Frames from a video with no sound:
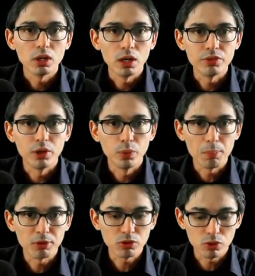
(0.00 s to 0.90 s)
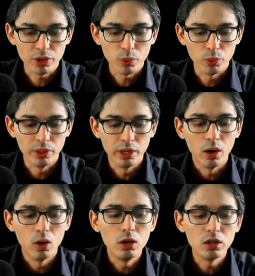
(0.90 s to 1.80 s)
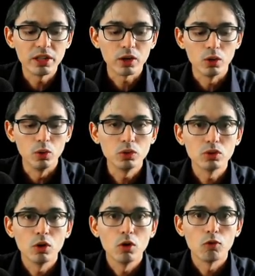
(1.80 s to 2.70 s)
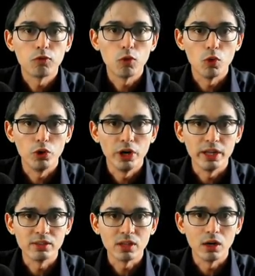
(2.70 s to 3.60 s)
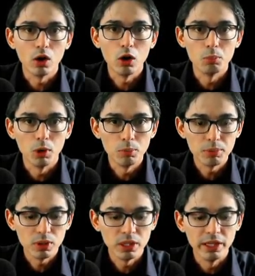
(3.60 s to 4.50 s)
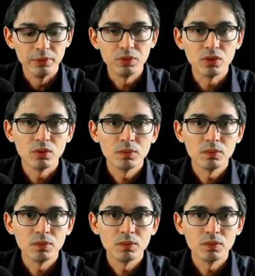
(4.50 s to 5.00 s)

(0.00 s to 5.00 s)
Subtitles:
the repository where all the code for STARR OMOP lives.